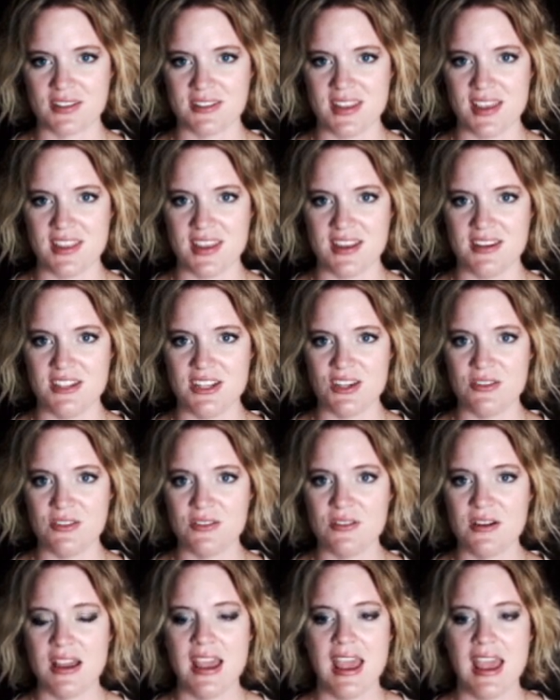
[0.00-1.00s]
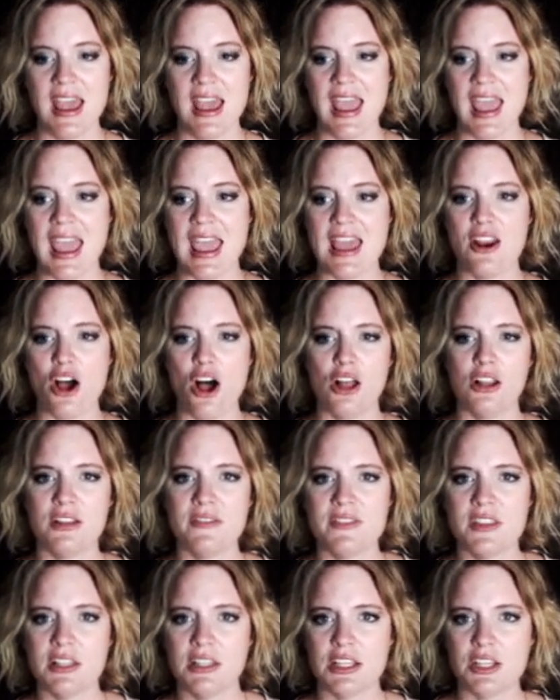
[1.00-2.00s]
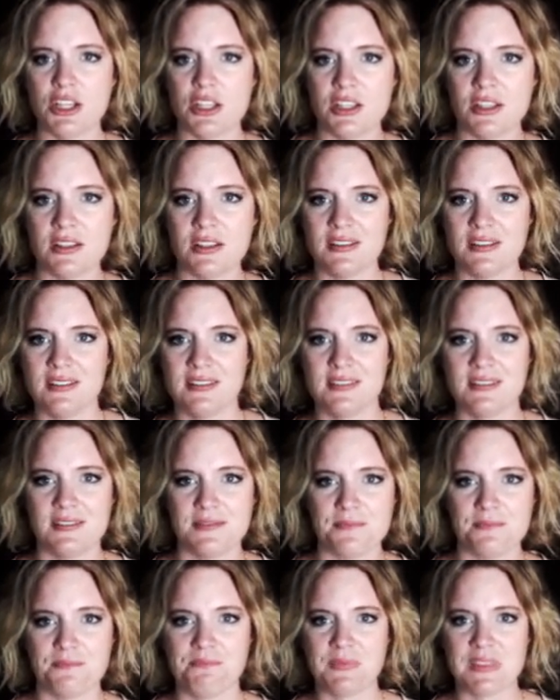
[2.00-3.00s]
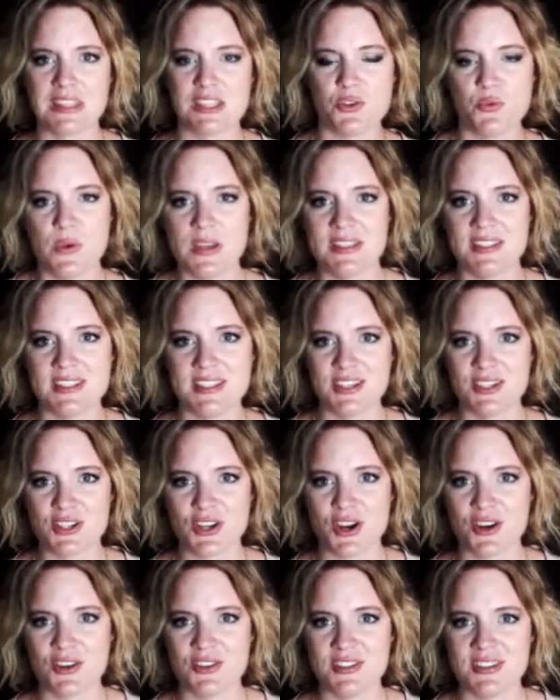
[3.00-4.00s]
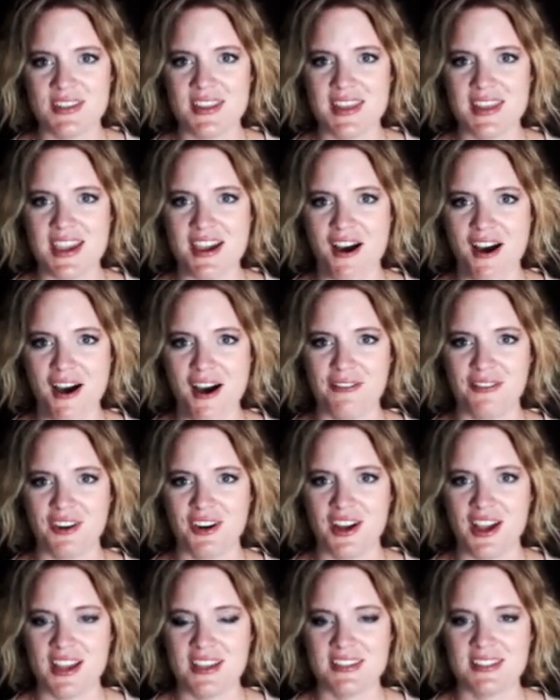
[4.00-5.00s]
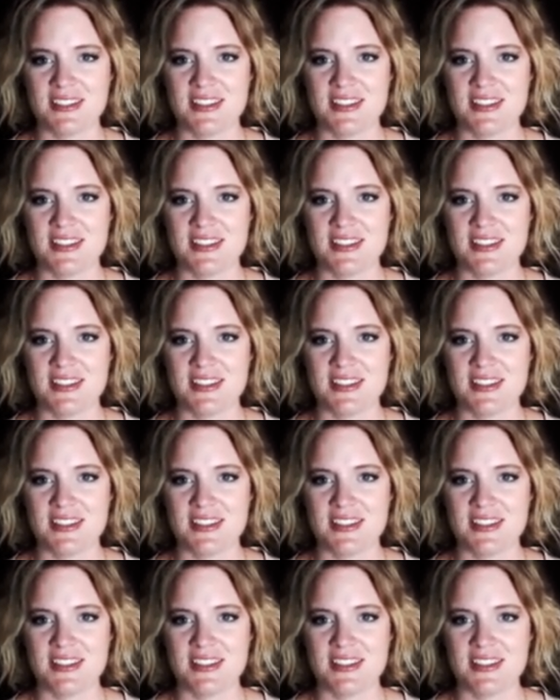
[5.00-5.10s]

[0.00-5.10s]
that they do and all of the little twists and turns that they offer us.